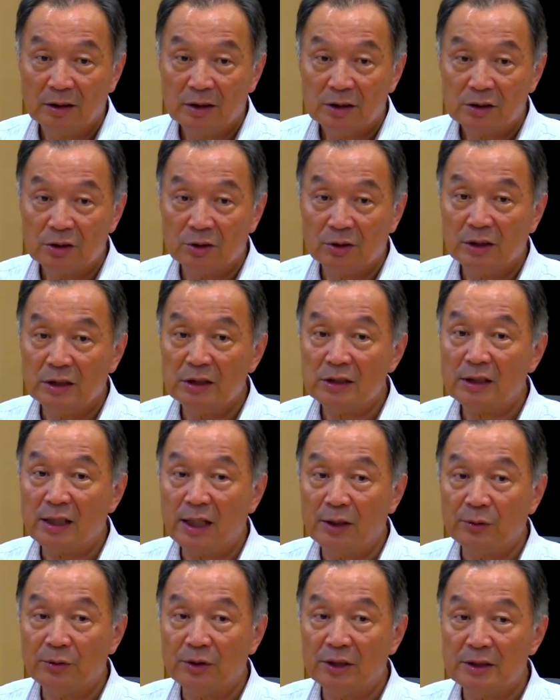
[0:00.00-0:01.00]
So these
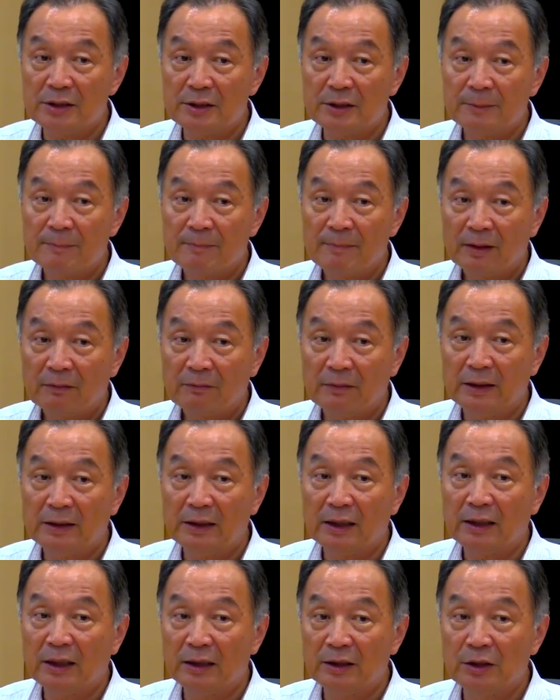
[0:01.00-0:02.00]
countries, when
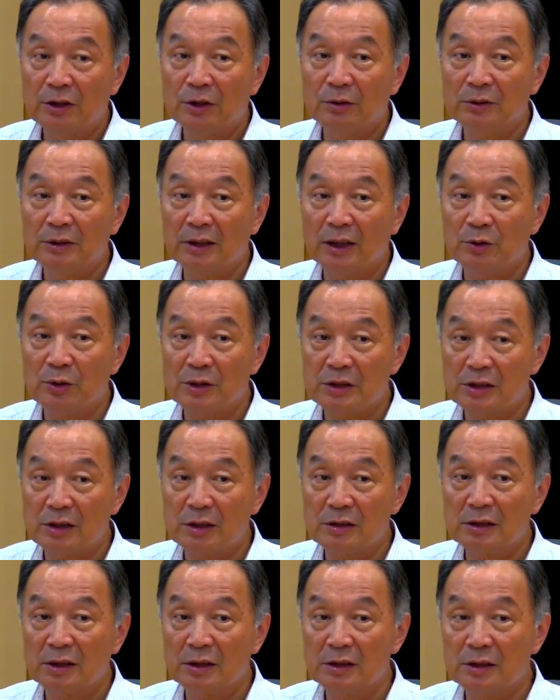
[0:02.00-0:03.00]
they control their
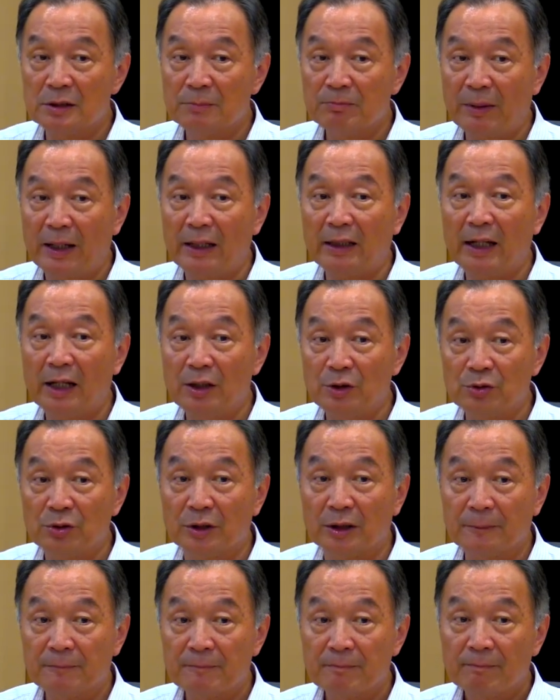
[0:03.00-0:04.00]
resources by
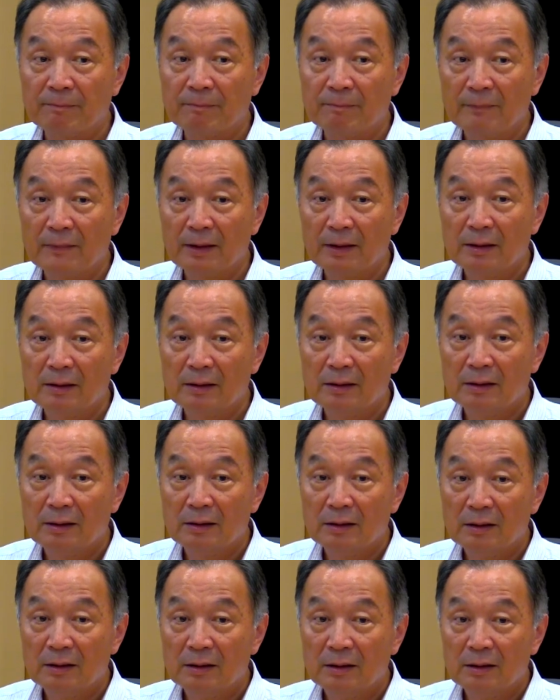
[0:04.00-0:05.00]
country,
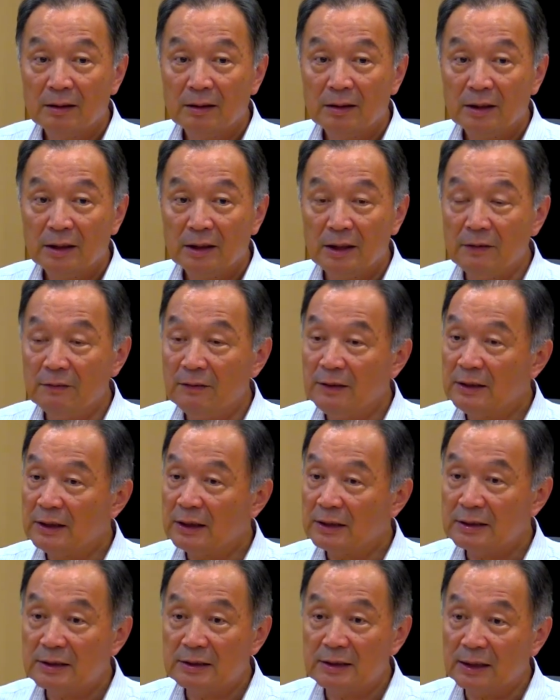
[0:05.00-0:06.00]
even
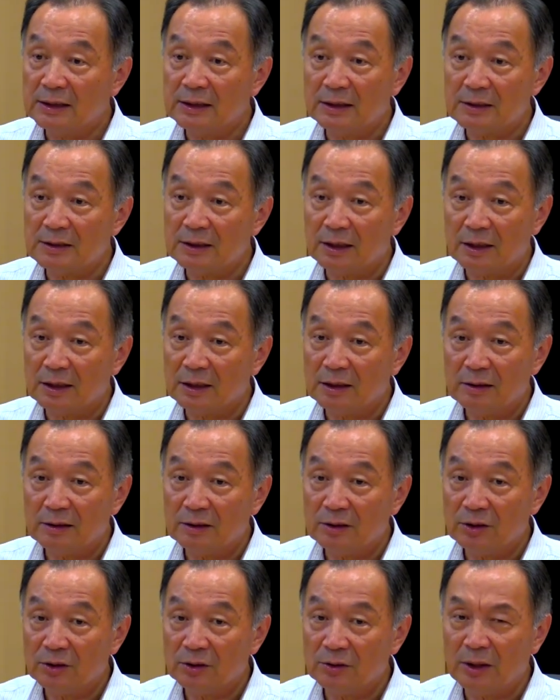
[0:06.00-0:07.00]
that is a,
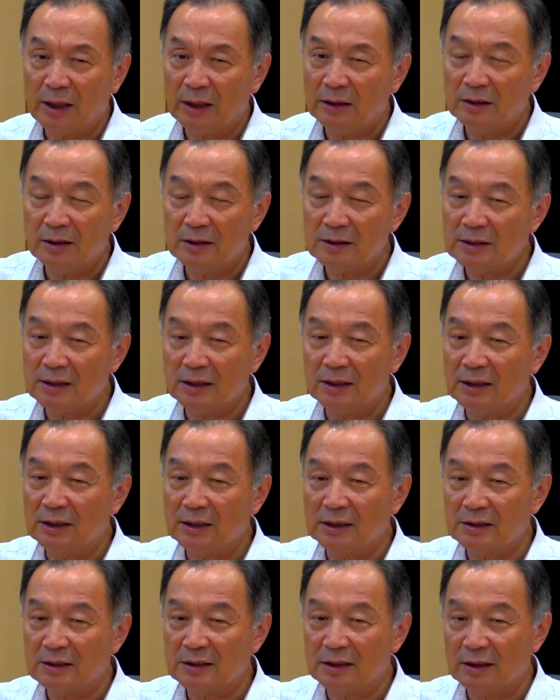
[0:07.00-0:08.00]
you cannot say
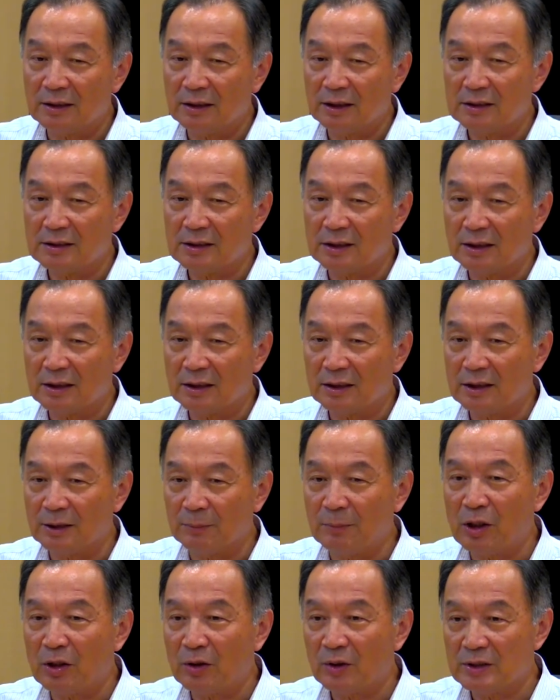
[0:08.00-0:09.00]
that it's a
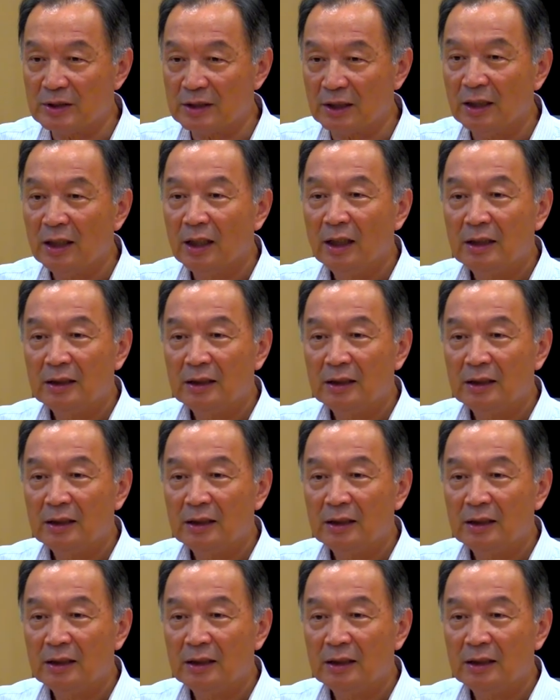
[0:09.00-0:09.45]
democracy.